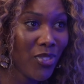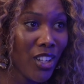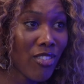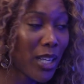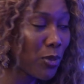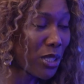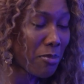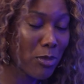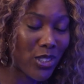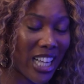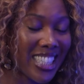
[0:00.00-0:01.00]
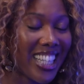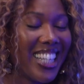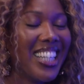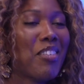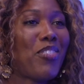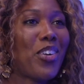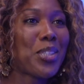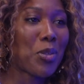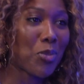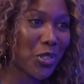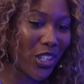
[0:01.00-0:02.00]
Right, it wasn't mum or dad. My first
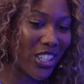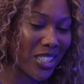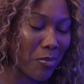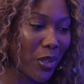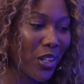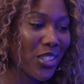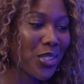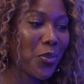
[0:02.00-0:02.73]
word was good because